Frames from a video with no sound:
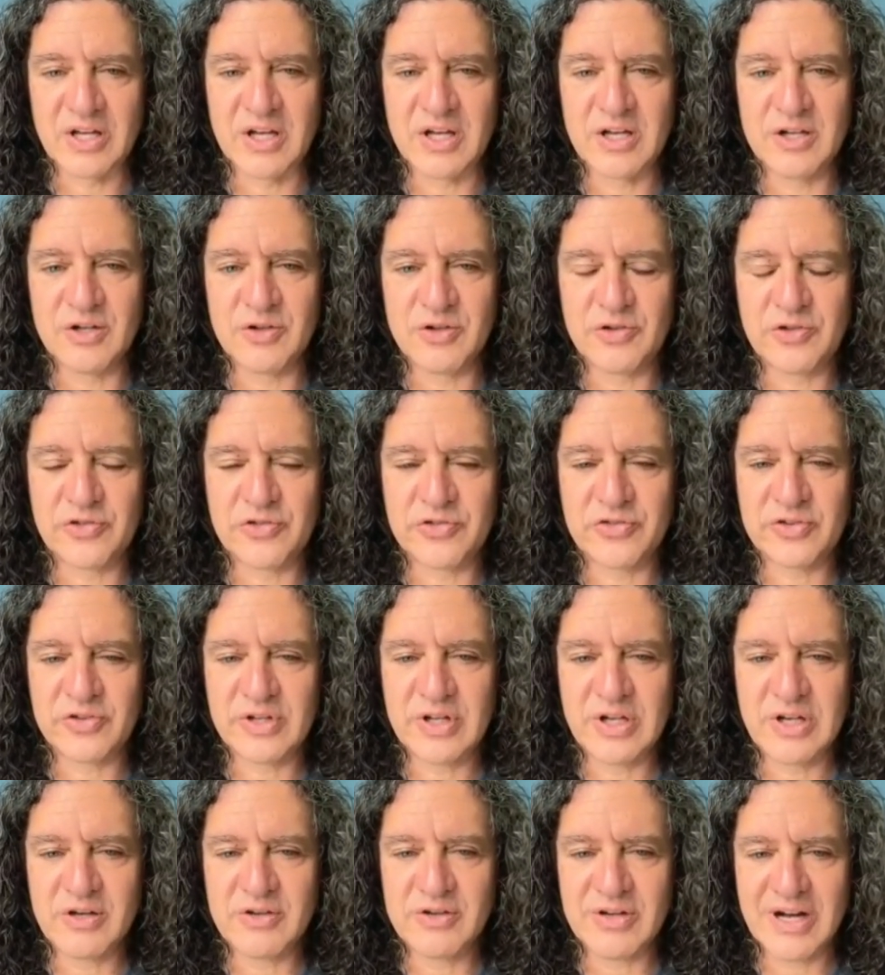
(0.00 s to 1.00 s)
Can you
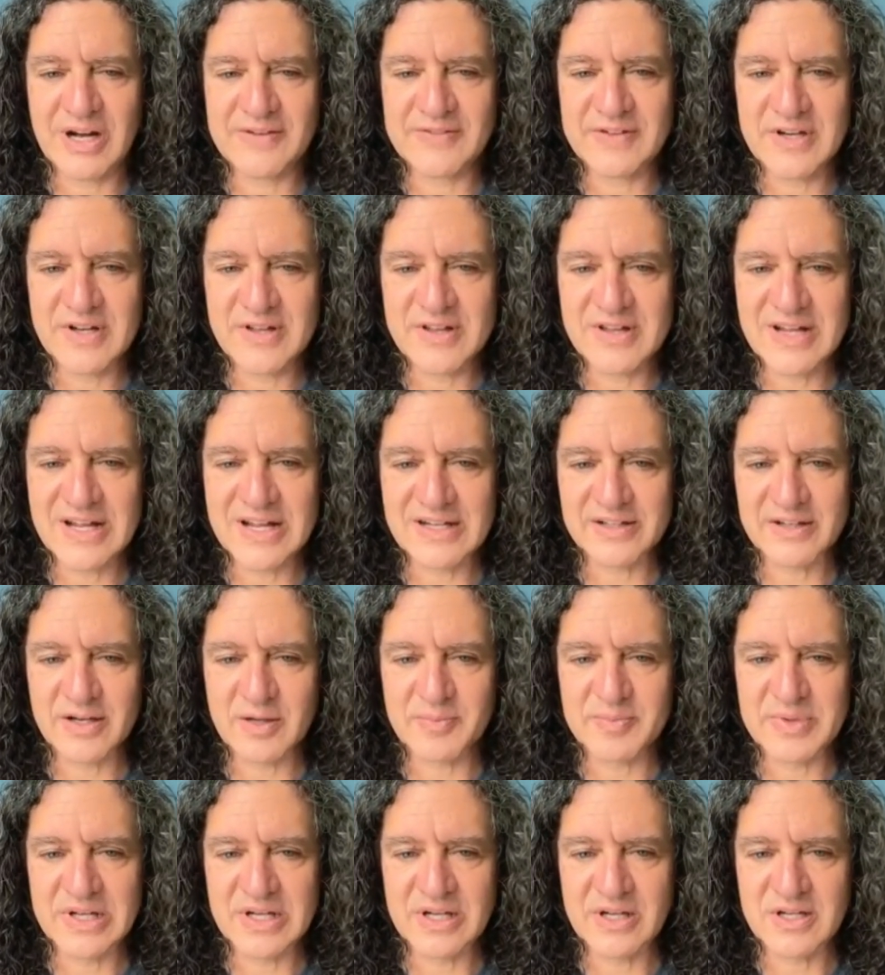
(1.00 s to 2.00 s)
can you dive into that a
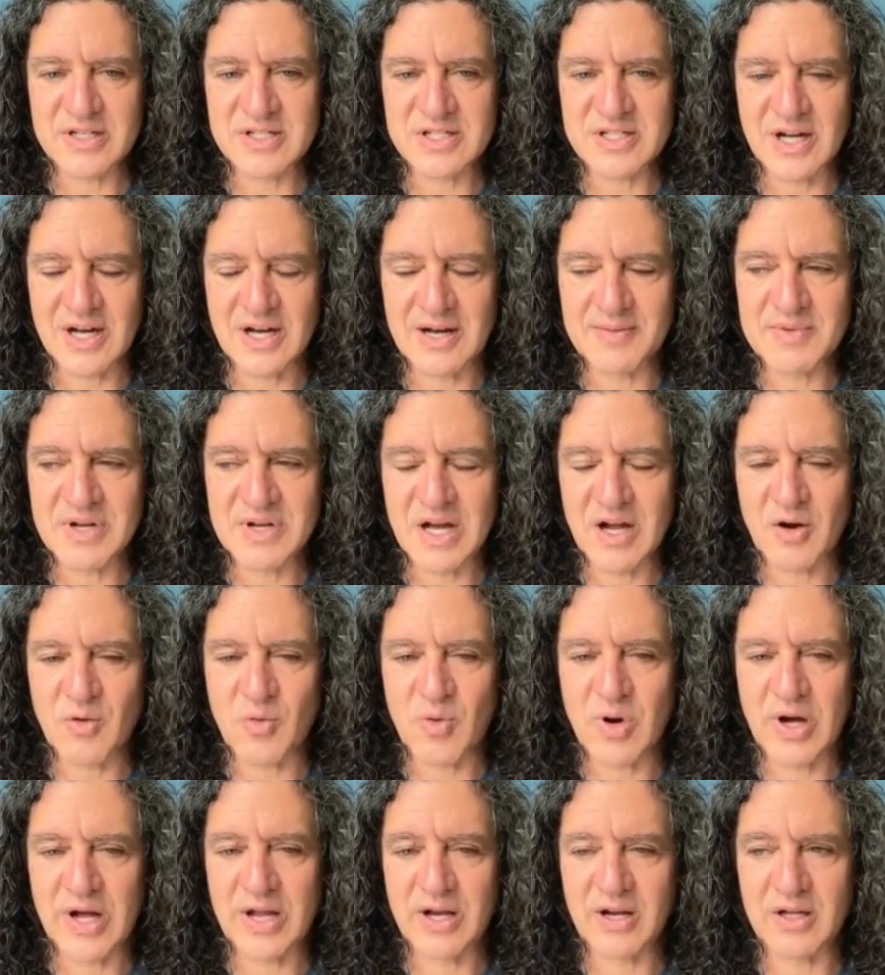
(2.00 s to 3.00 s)
little bit because I'm not
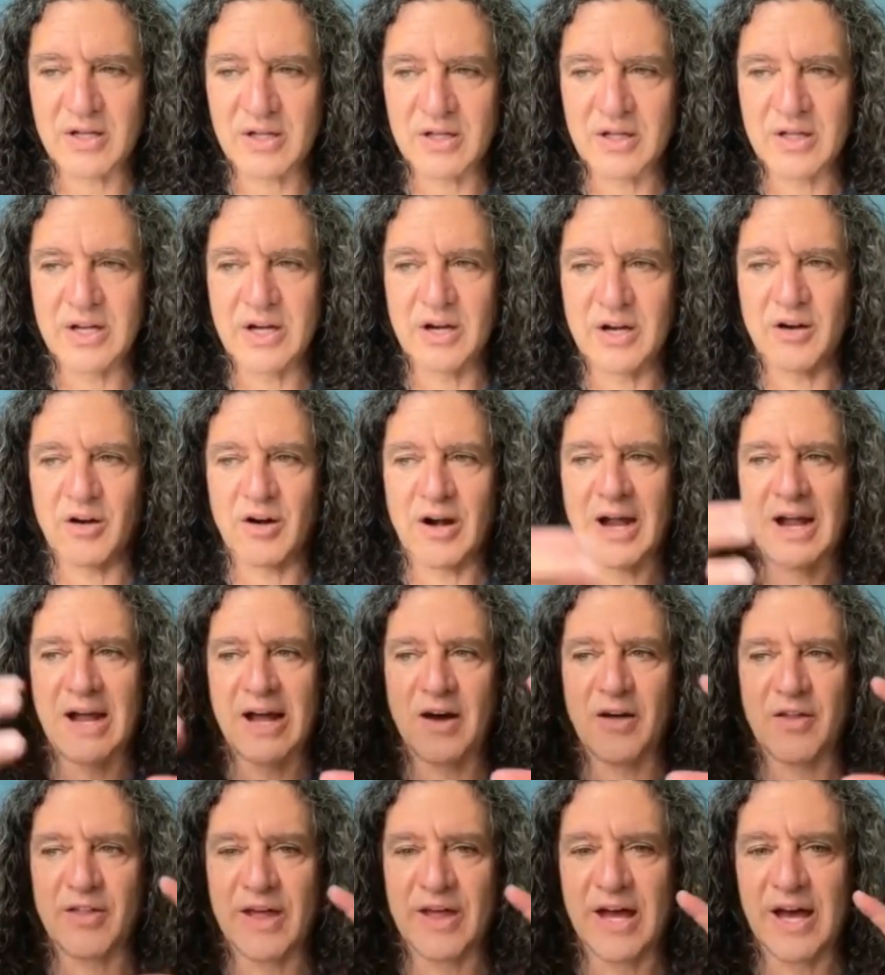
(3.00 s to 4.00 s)
quite clear
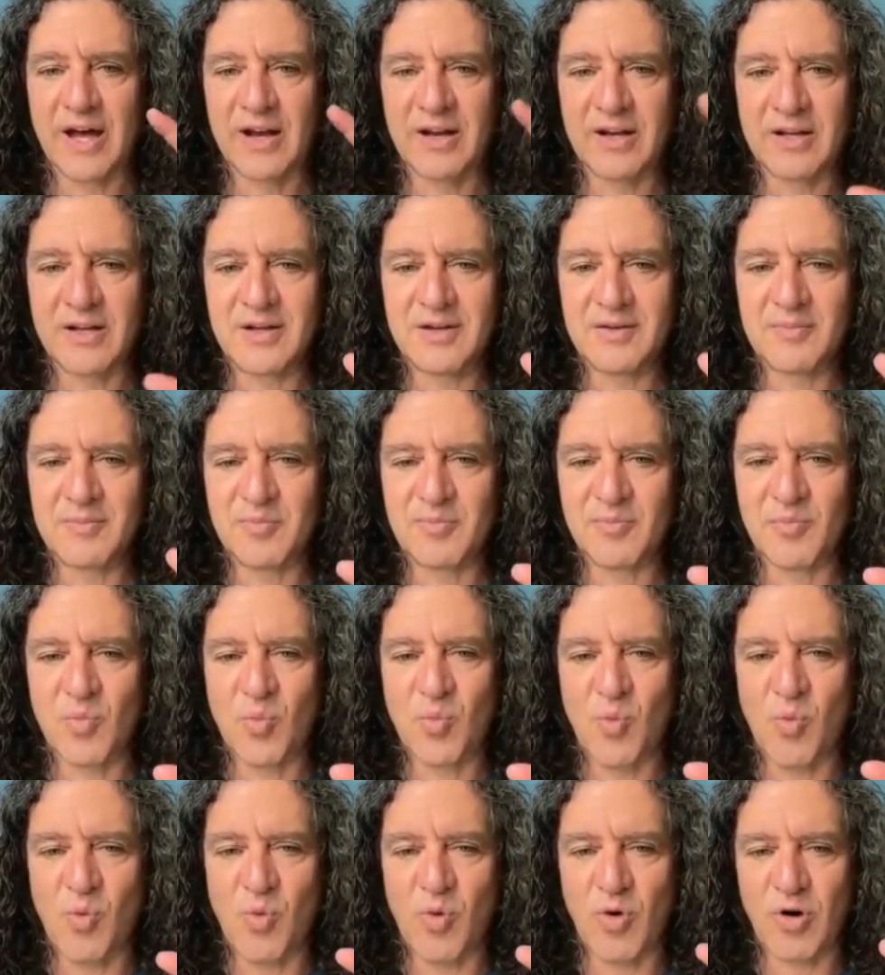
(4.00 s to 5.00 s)
how that
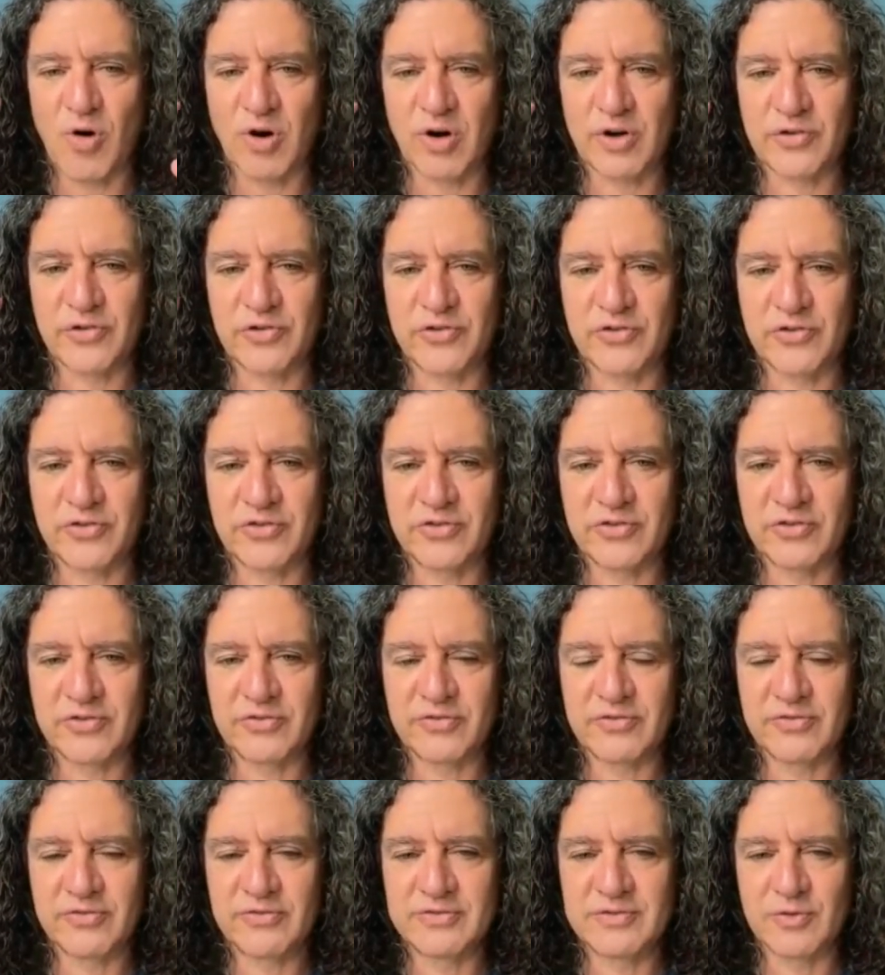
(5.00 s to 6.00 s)
works
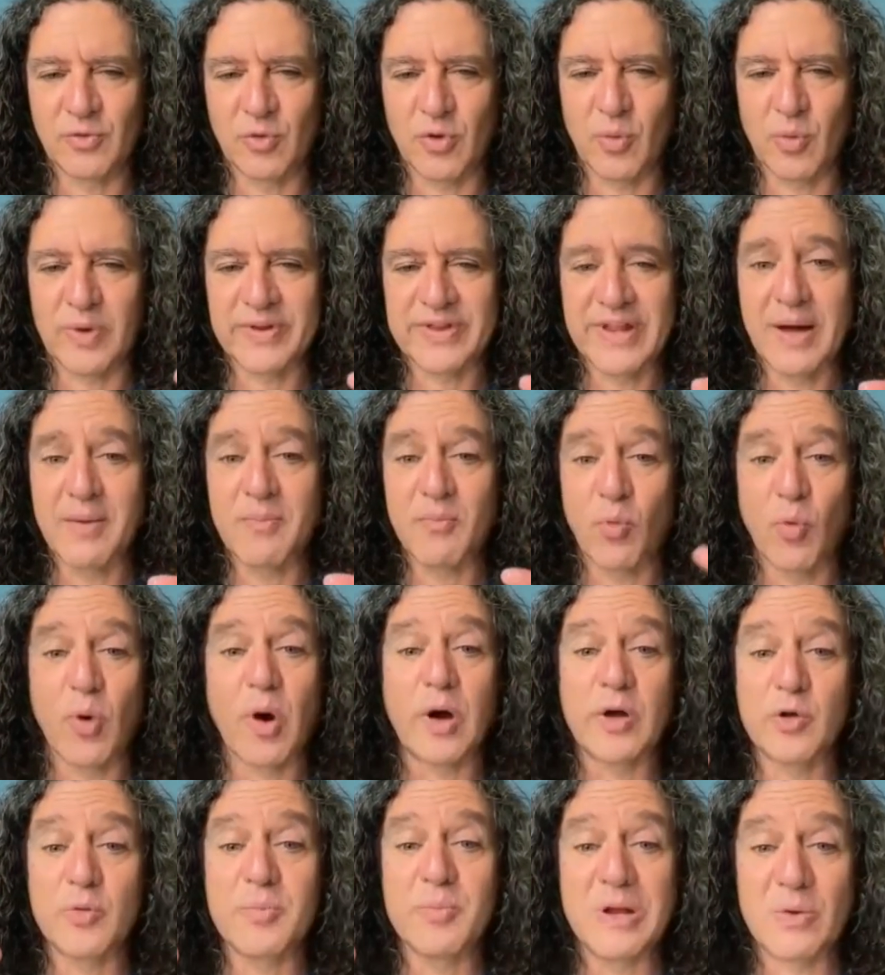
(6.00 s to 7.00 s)
or what that cool.
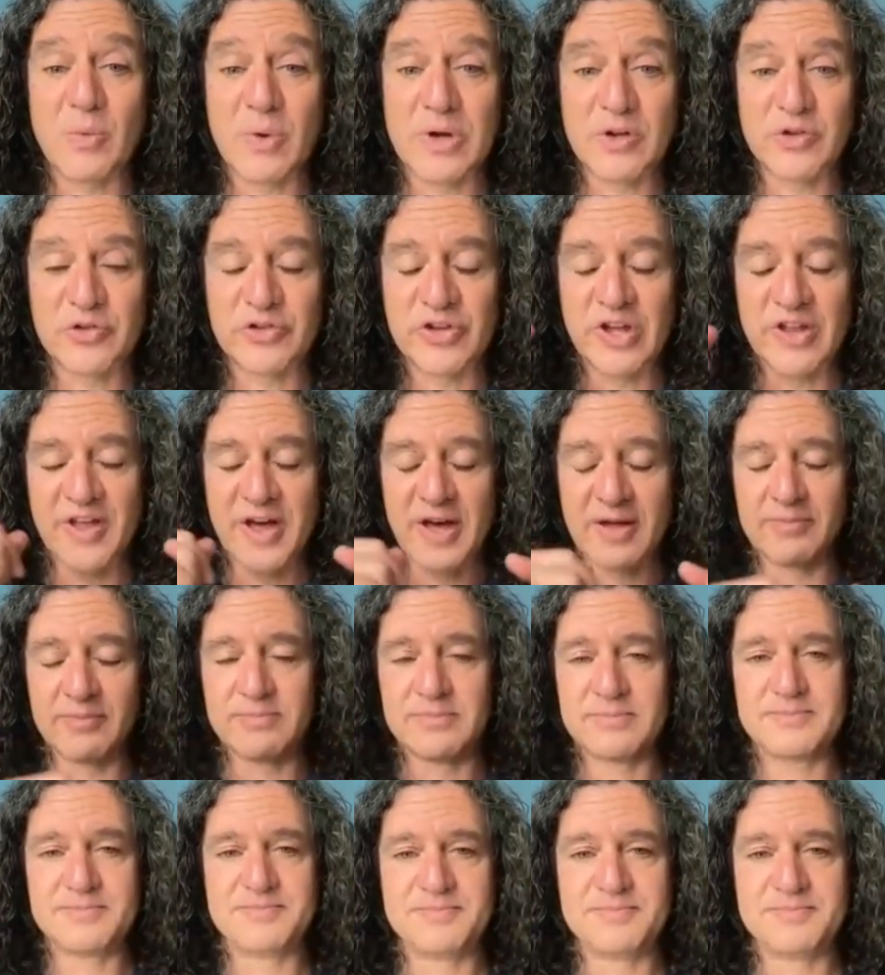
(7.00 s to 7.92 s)
what you mean when you say that.